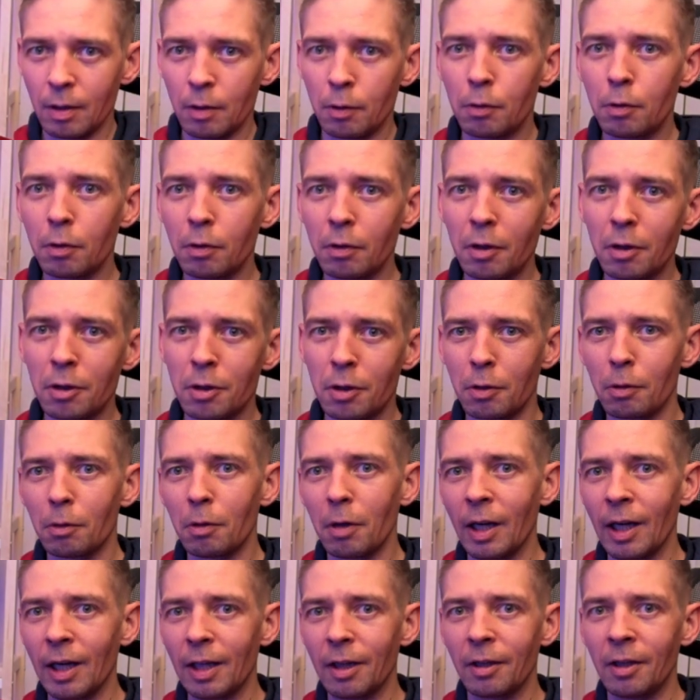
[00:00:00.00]
Kudos to
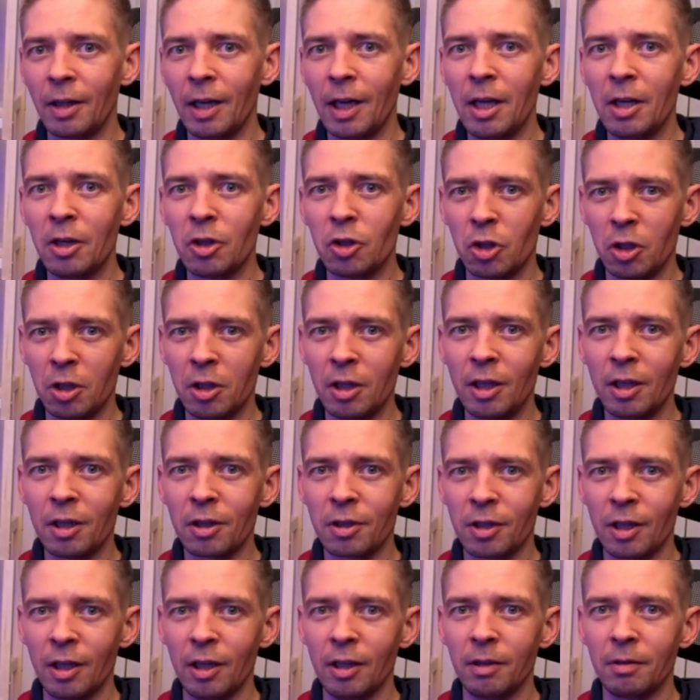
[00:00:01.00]
the
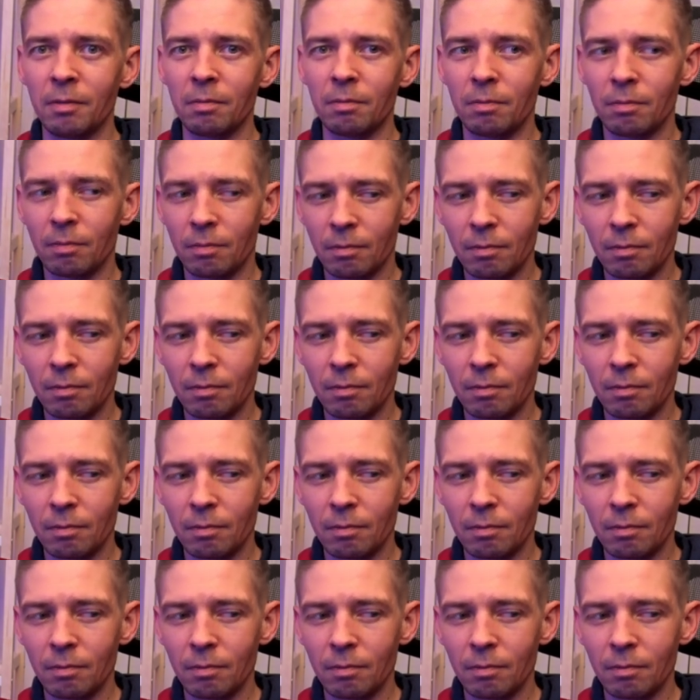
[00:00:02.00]
engineers and